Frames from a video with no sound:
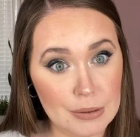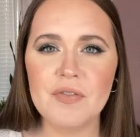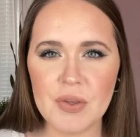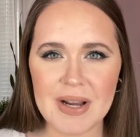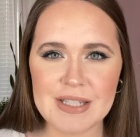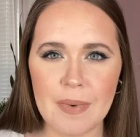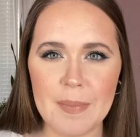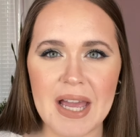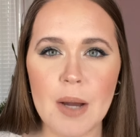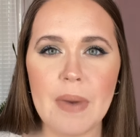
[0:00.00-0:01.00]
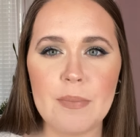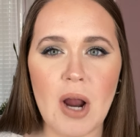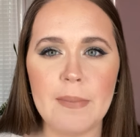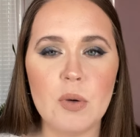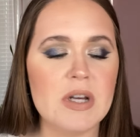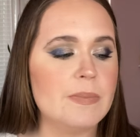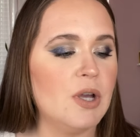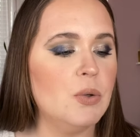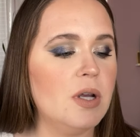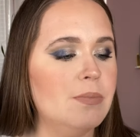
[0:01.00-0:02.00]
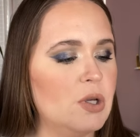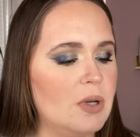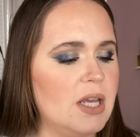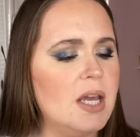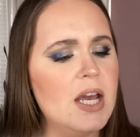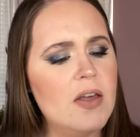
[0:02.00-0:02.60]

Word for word: For the rest of my makeup, my primer was my Huda Beauty.